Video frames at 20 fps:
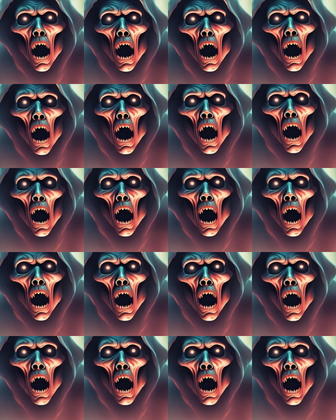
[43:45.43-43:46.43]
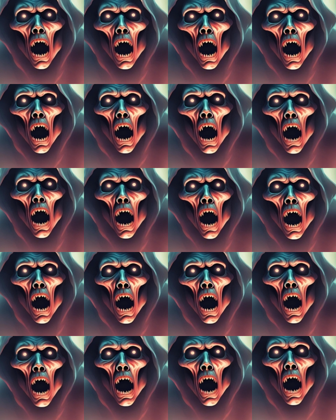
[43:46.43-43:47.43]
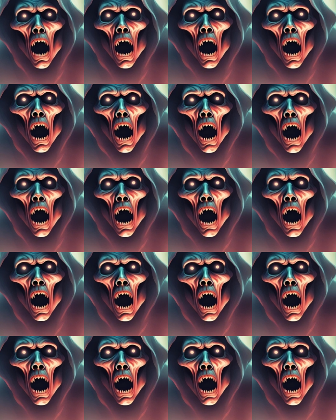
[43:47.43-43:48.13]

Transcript: Near the point of junction stood a small log cabin,